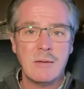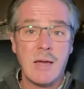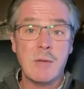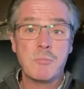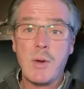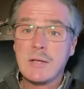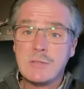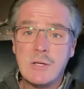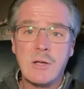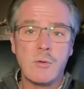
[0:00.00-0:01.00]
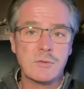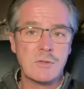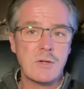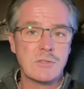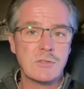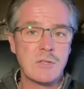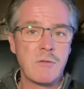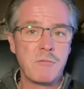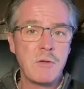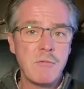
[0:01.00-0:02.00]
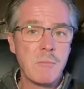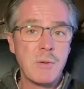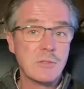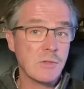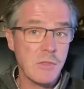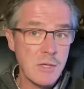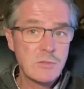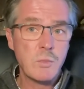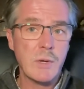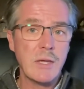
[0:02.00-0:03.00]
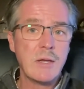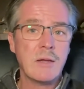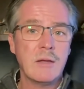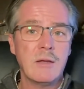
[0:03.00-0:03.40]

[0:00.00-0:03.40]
and Brexit negotiations at a fever pitch this week